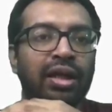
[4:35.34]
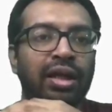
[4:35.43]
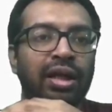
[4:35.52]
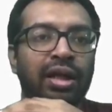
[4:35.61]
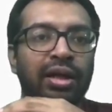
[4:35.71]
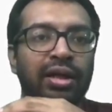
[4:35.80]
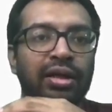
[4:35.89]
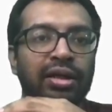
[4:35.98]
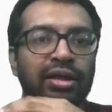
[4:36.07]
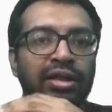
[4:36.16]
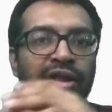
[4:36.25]

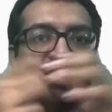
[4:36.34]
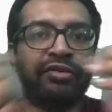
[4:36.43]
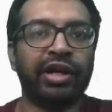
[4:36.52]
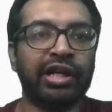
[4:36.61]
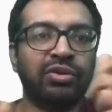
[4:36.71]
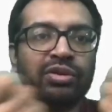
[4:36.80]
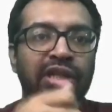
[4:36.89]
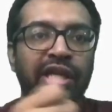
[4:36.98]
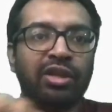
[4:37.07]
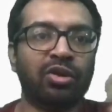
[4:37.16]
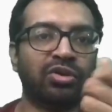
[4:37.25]
the values
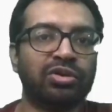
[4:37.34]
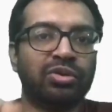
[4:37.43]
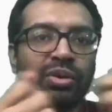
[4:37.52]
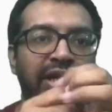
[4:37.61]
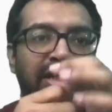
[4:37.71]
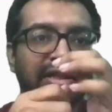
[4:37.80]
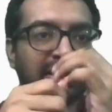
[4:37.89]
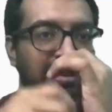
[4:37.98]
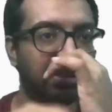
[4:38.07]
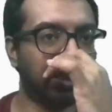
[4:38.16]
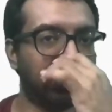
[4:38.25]
in those two addresses.
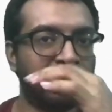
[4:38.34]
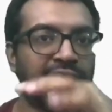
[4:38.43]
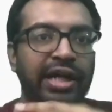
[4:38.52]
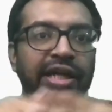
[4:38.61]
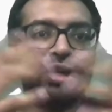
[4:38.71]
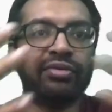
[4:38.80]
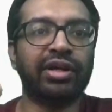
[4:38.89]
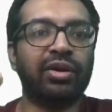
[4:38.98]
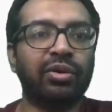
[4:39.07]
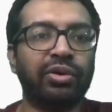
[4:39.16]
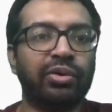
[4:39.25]
That's the idea we are
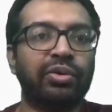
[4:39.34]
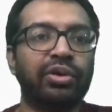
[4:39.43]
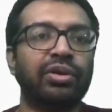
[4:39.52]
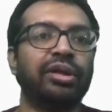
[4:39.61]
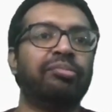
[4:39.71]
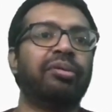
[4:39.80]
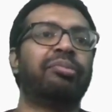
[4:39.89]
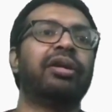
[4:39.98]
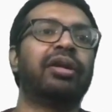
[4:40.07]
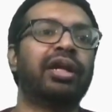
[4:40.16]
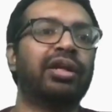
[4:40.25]
going to
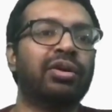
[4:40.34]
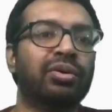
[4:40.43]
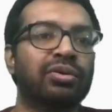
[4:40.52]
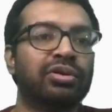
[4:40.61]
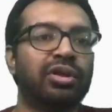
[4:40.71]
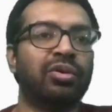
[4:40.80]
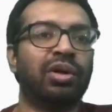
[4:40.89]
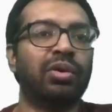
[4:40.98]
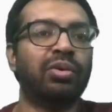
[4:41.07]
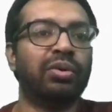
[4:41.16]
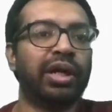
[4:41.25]
implement right now. Now
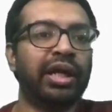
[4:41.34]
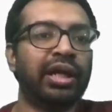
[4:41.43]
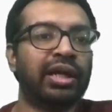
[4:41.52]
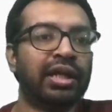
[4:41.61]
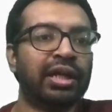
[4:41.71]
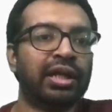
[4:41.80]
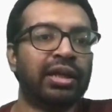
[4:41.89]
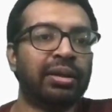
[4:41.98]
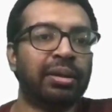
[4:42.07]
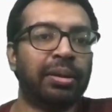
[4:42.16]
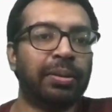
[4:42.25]
how do I
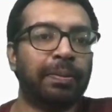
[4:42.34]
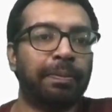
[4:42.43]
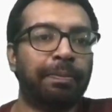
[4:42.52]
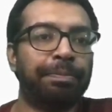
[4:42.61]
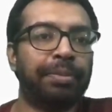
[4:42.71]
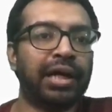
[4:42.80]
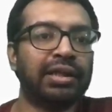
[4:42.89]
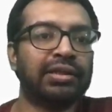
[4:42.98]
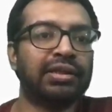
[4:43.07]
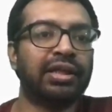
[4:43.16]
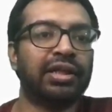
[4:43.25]

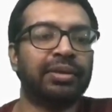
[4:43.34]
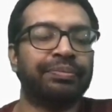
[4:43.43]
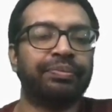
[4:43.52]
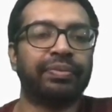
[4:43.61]
pass the